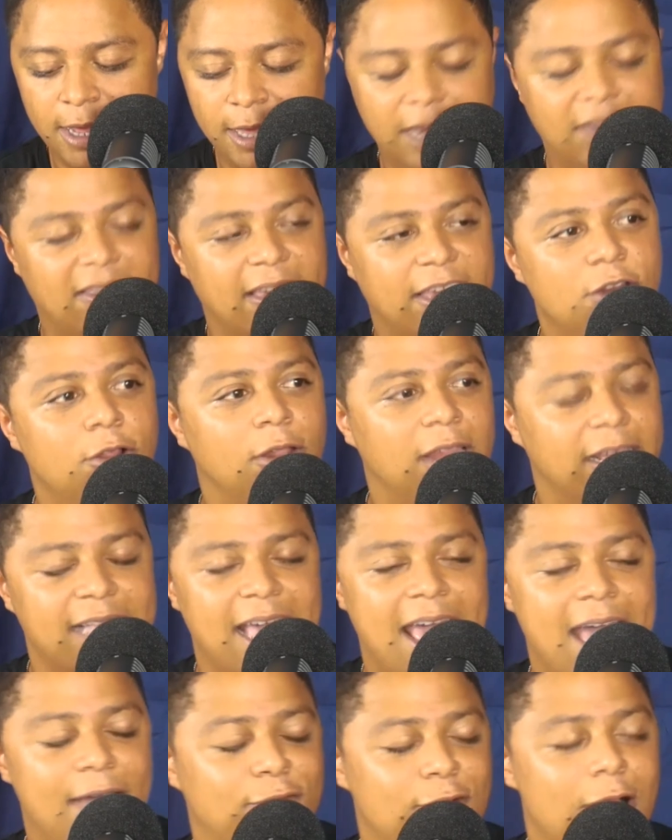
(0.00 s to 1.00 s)
He's like, like
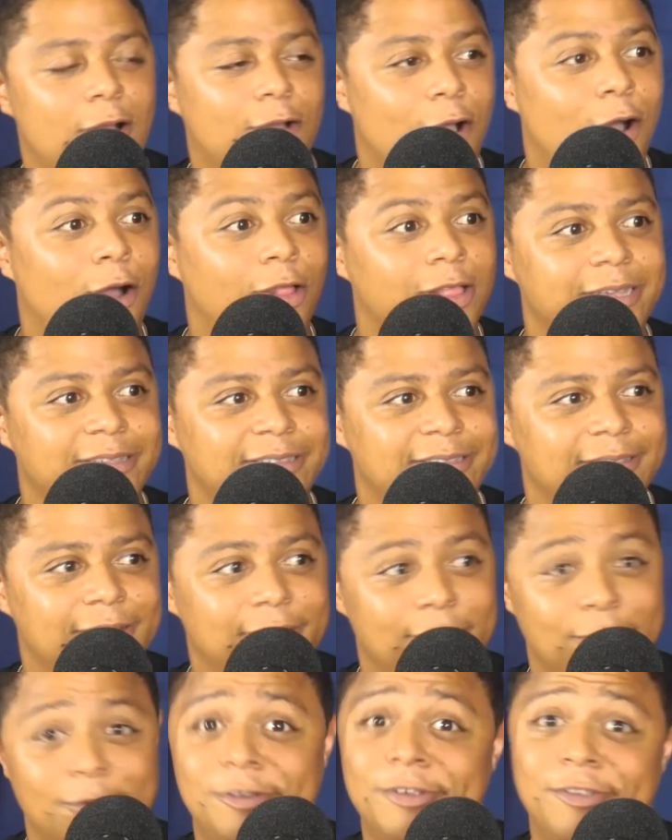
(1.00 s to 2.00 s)
they have for alcoholics,
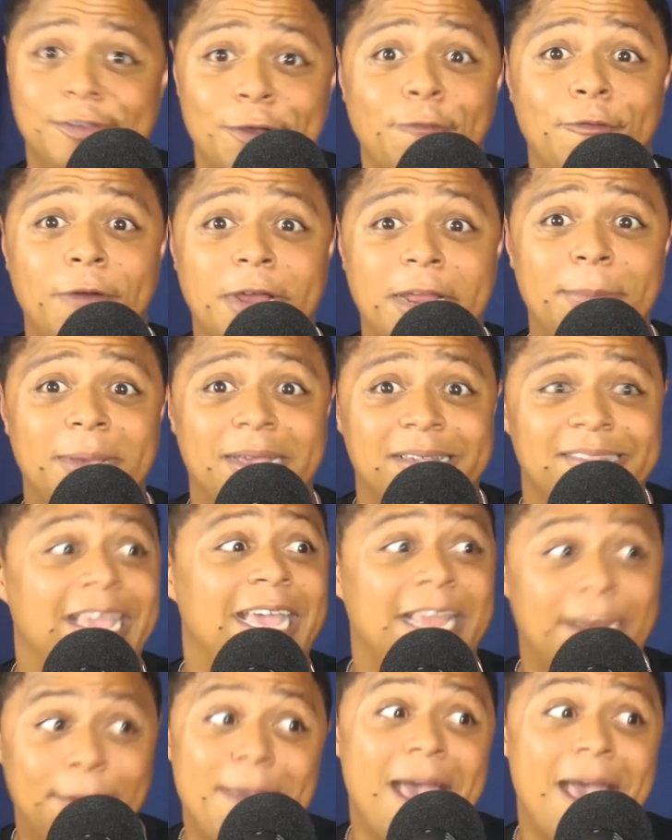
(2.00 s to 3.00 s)
which is so funny because they end up